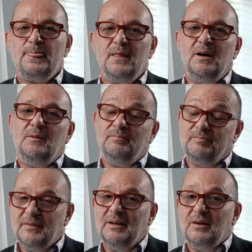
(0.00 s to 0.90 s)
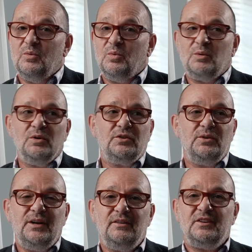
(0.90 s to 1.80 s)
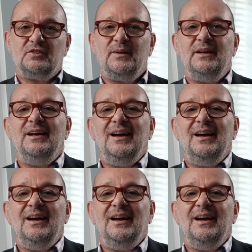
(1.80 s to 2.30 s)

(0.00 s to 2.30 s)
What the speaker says: What I want to do here is explain